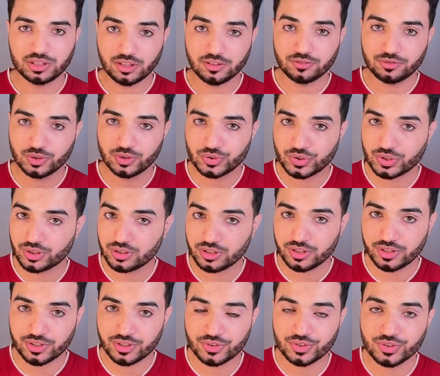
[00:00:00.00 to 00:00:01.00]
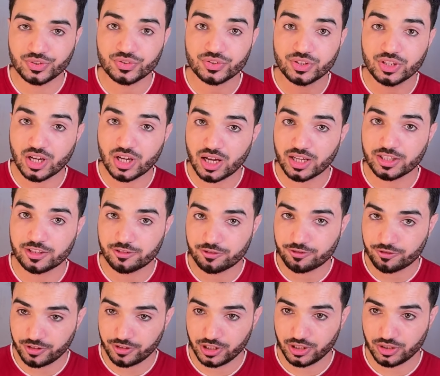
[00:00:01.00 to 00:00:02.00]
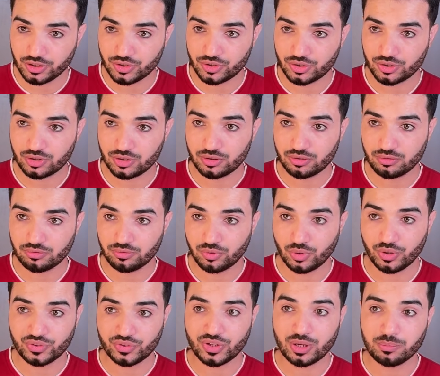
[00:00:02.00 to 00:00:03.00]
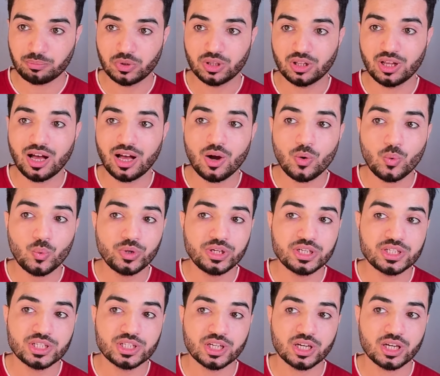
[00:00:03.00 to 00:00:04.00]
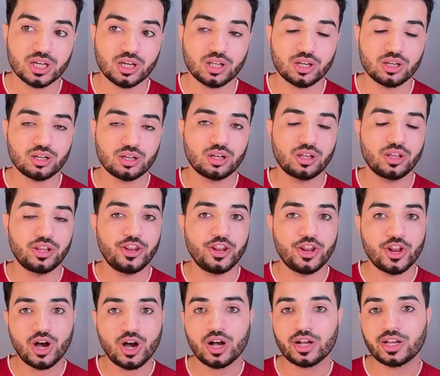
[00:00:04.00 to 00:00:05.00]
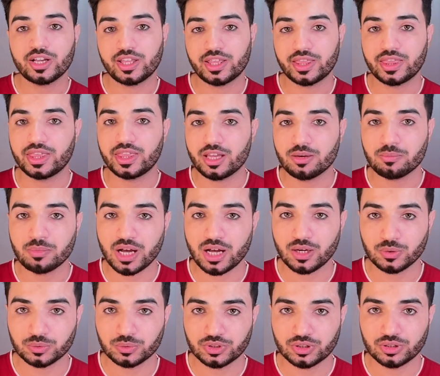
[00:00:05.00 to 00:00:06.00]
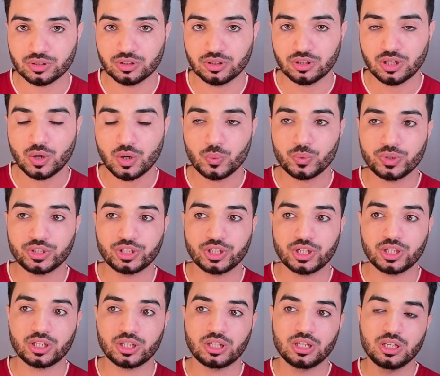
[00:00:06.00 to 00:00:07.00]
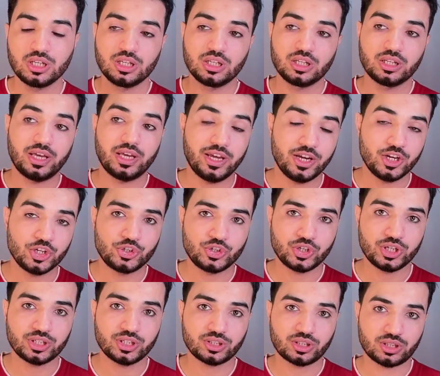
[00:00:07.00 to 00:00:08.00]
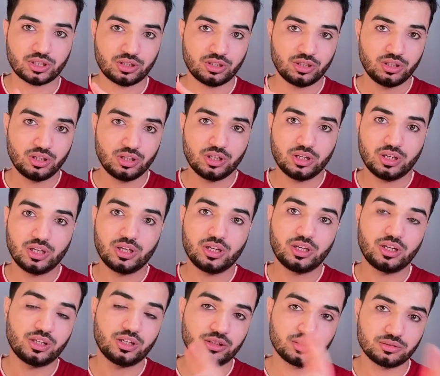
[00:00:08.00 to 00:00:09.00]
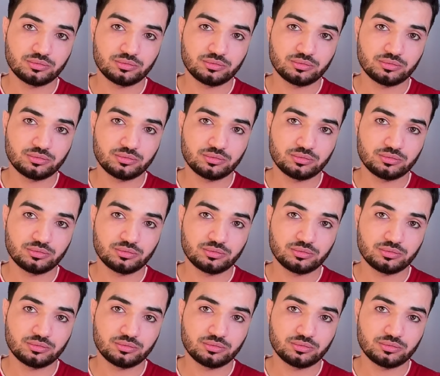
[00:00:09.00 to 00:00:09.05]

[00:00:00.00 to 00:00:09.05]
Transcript: unfortunately this is not finished for example how we can knock them out how we can agent uh,